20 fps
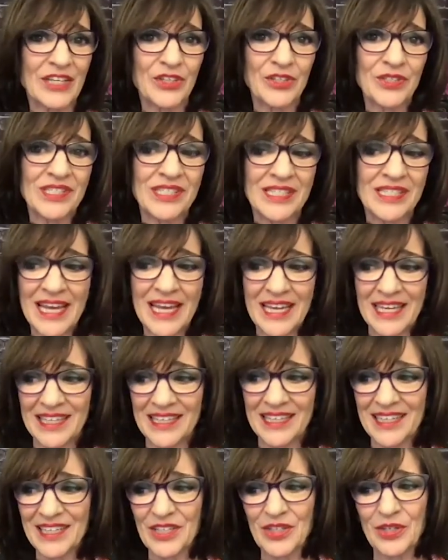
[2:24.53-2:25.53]
here to
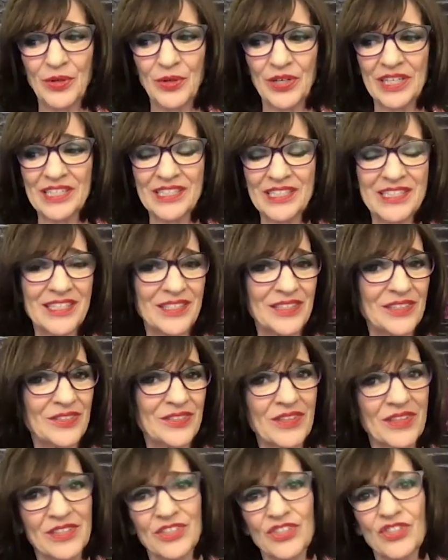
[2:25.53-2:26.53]
stay, according to
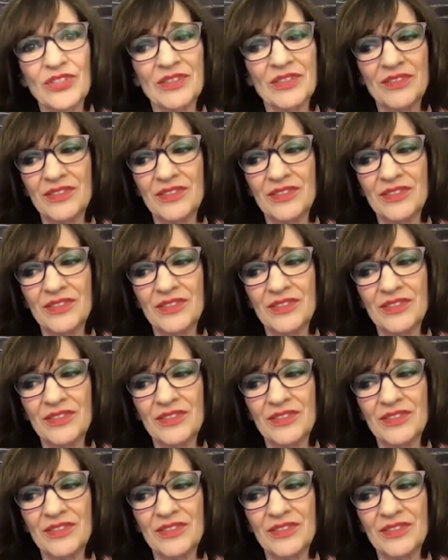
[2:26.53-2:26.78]
the